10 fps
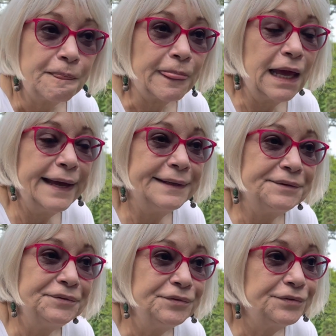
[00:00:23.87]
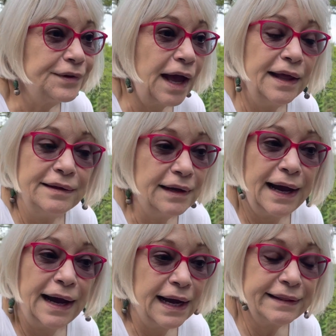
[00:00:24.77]
And
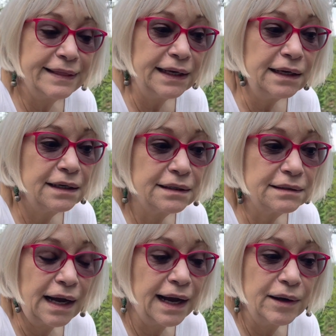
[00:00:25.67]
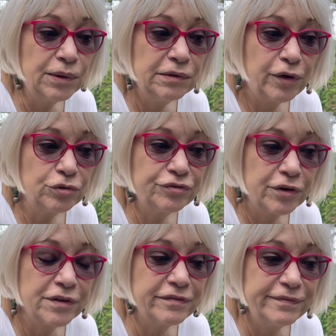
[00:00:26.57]
I think I will vote for
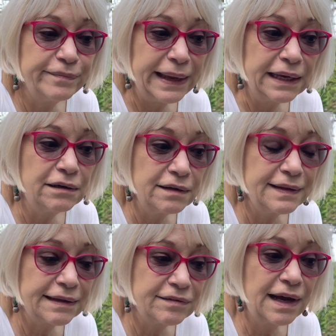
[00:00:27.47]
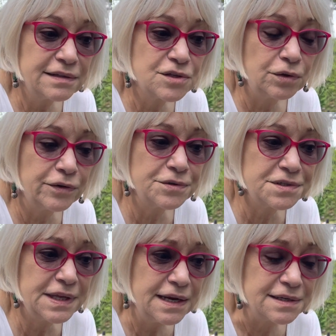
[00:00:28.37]
the mayor that does all those
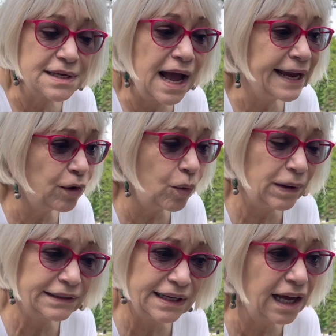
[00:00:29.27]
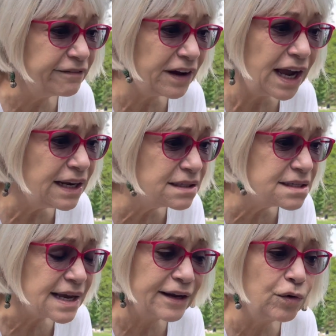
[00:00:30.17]
things. I don't want gun violence.
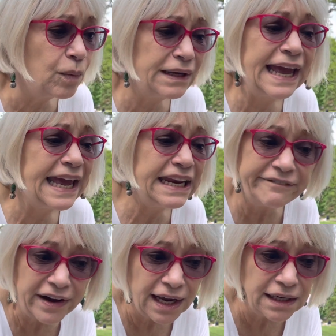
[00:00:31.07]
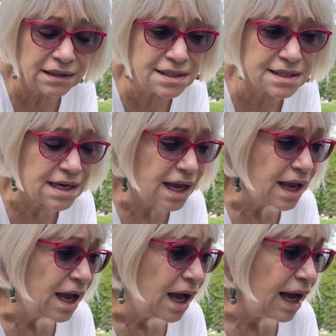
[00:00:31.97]
I don't want any violence.
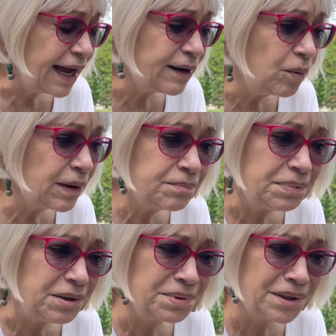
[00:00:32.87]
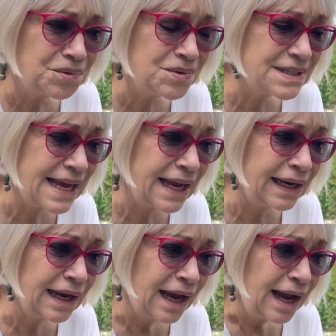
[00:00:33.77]
I don't want people who say,
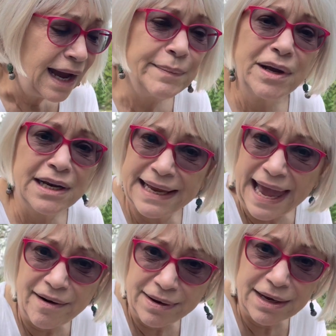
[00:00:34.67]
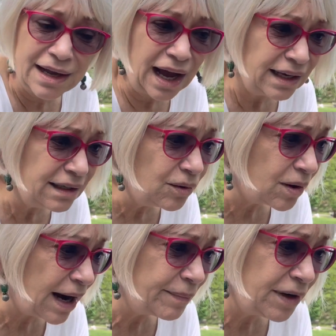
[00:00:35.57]
I'm going to carry a gun or
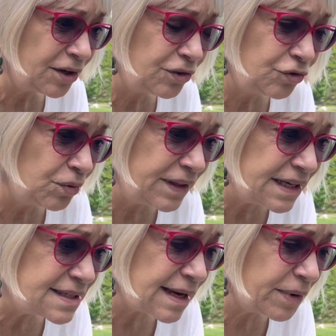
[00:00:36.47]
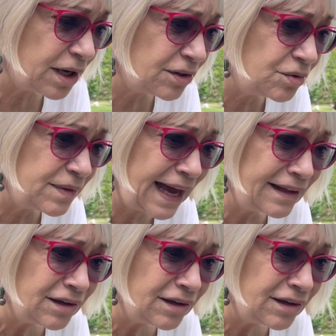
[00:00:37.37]
I'm going to do this, I'm going to do that